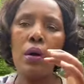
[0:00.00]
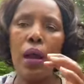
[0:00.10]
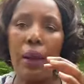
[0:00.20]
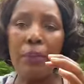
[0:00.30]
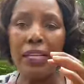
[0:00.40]

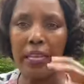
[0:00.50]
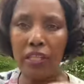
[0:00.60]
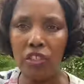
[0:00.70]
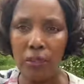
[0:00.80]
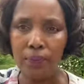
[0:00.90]

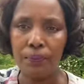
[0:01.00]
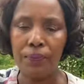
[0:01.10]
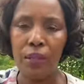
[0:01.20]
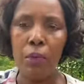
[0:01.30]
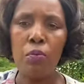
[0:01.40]
application
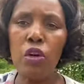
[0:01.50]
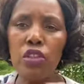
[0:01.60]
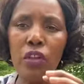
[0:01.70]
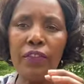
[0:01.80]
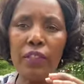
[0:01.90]

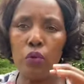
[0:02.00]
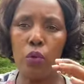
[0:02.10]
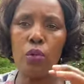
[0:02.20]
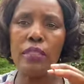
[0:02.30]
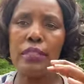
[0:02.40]
most of the
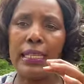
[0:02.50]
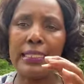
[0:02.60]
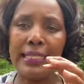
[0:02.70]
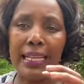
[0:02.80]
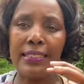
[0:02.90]
schools they
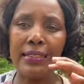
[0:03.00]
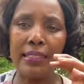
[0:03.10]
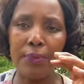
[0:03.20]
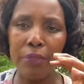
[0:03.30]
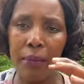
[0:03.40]
start in
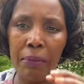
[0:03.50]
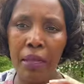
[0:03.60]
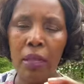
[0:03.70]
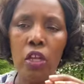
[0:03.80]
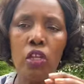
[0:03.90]
september
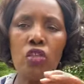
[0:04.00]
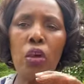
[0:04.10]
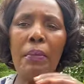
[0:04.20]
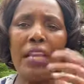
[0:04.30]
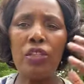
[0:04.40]

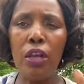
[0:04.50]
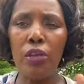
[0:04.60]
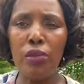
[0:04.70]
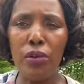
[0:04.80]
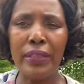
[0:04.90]
so make sure
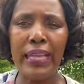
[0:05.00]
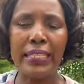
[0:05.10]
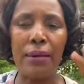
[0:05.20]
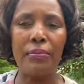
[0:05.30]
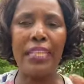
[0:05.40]
you know there are
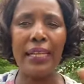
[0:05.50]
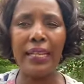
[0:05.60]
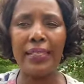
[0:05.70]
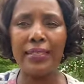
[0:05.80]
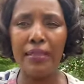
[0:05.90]
some
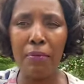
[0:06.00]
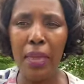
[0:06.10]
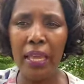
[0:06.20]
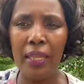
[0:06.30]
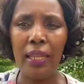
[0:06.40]
deadlines in
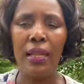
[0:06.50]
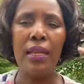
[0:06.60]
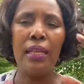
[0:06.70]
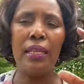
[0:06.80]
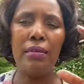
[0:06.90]
may
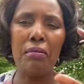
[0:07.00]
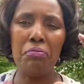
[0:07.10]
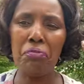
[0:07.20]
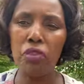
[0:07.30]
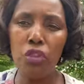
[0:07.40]

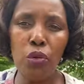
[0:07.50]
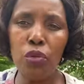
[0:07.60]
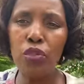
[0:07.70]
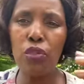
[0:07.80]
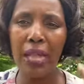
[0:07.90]
in
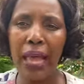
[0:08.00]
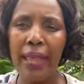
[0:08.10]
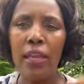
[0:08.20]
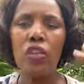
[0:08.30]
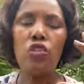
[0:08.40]
june july
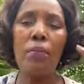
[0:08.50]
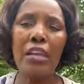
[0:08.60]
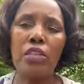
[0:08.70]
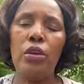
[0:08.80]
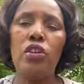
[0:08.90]
so
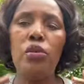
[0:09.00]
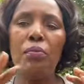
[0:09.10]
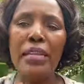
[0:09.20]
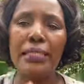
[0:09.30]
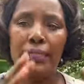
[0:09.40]
make sure you
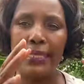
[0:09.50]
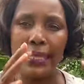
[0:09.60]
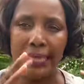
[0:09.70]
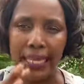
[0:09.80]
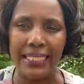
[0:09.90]
meet the
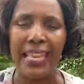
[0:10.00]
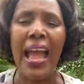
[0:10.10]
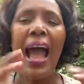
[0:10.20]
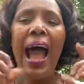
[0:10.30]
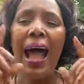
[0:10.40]
deadlines
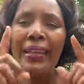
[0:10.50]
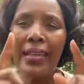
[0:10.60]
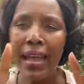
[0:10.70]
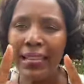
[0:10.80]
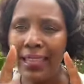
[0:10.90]
and
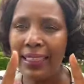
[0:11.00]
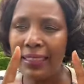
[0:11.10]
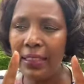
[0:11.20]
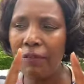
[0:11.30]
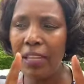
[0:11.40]
another
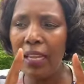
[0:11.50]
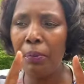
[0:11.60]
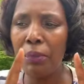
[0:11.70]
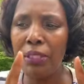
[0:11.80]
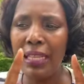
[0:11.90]
very
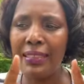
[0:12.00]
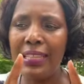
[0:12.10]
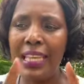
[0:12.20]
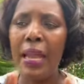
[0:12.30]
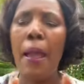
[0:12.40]
important
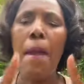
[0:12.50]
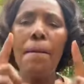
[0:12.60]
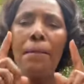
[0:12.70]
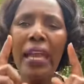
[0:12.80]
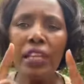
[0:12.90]
thing
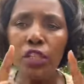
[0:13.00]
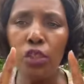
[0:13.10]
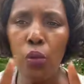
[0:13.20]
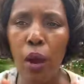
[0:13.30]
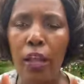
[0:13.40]
make
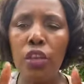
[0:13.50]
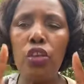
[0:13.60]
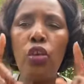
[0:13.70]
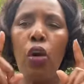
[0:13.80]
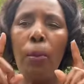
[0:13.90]
sure
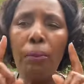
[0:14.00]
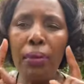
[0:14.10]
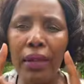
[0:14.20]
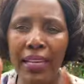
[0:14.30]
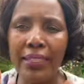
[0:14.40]
you
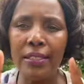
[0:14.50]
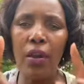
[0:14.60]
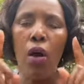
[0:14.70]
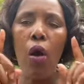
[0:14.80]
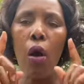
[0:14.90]
complete
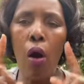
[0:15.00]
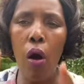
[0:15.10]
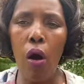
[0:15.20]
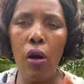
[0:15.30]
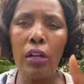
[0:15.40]

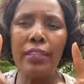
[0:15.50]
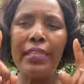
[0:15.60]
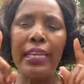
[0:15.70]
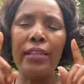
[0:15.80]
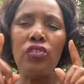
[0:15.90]
all
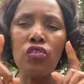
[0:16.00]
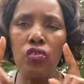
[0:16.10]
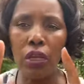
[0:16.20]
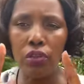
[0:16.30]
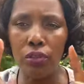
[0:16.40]
the
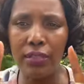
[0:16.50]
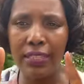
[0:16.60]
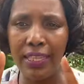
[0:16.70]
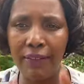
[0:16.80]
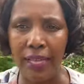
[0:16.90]
instructions
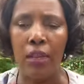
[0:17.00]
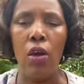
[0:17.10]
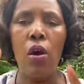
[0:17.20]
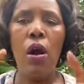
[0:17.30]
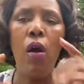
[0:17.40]
given
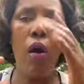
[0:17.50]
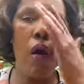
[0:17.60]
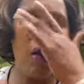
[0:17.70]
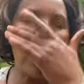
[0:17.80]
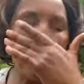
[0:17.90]

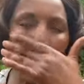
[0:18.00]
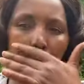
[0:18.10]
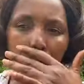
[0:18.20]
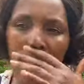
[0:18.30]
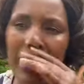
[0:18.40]
all the
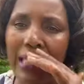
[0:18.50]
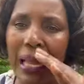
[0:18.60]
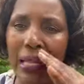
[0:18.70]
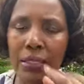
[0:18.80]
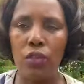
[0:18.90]
paperwork they
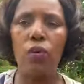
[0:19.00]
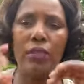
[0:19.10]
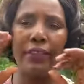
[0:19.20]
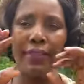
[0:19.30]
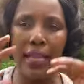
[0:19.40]
ask you,
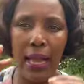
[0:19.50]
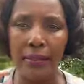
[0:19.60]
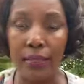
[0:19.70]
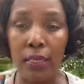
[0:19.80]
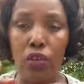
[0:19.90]
whatever they're
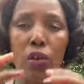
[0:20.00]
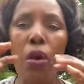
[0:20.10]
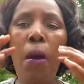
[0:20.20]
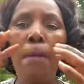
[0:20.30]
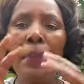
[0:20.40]
asking you,
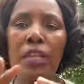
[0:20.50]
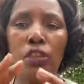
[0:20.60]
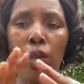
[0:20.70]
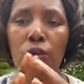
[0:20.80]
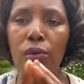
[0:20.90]
make
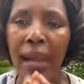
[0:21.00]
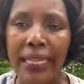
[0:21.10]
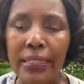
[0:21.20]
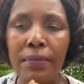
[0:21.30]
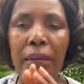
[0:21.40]
sure you
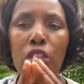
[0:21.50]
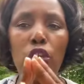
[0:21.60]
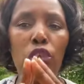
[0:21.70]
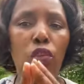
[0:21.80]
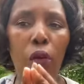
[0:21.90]
write it, make
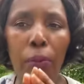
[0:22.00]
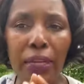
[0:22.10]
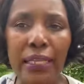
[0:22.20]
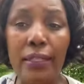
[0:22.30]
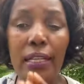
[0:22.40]
sure you
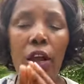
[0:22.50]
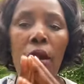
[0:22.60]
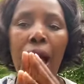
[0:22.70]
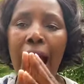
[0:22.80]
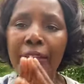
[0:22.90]
complete it
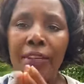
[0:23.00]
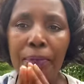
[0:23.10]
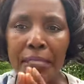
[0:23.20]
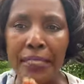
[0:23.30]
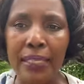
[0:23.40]

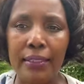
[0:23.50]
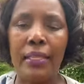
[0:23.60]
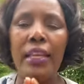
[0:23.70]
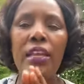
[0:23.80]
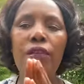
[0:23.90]
100%.
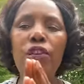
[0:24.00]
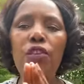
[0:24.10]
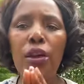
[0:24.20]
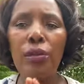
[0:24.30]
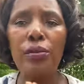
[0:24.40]
If you
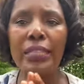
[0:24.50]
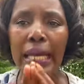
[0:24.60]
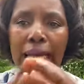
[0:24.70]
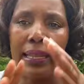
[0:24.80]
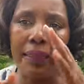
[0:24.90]
don't know,
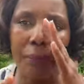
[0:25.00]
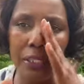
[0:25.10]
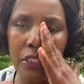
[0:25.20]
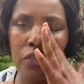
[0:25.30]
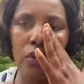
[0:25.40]
take another
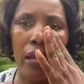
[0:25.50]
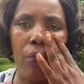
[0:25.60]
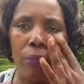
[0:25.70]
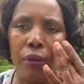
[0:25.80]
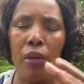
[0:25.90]
person to
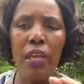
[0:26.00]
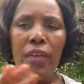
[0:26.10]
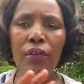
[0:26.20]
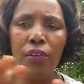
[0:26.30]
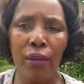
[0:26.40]
help you.
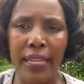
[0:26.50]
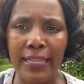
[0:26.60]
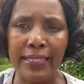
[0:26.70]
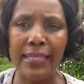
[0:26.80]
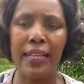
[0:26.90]
If you don't
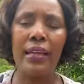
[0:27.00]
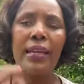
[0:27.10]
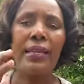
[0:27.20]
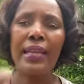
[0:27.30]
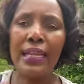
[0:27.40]
understand,
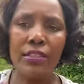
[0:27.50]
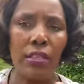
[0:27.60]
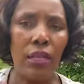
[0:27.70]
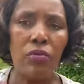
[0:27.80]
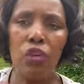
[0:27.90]
get
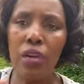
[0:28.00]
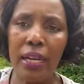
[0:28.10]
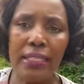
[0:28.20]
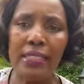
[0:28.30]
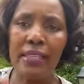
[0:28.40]
your
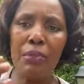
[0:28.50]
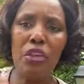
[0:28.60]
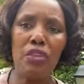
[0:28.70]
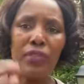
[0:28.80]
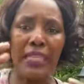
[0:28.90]
cousin,
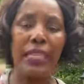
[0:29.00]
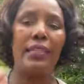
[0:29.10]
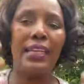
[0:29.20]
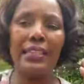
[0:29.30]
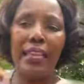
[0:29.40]
somebody you
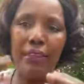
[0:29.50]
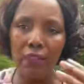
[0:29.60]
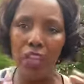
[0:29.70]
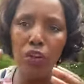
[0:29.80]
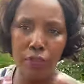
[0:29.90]
think that they,
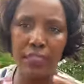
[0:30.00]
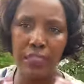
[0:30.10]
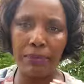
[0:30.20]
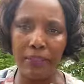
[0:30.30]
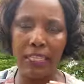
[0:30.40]
they know
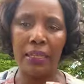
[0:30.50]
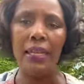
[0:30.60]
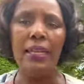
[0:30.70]
something.